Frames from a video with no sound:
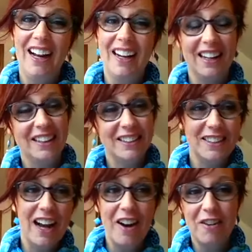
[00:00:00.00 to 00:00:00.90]
I get in the
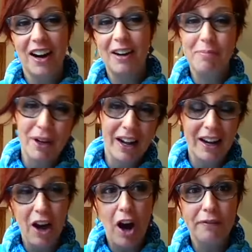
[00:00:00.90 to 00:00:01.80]
shower. I put on
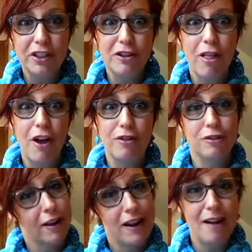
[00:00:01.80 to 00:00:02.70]
office clothes
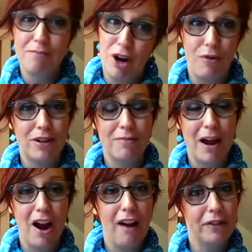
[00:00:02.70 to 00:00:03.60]
like I'm going to
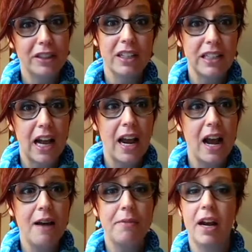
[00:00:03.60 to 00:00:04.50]
my office because I
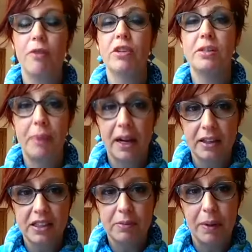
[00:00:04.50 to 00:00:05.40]
am and I respect the
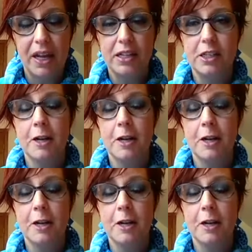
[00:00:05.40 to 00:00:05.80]
space.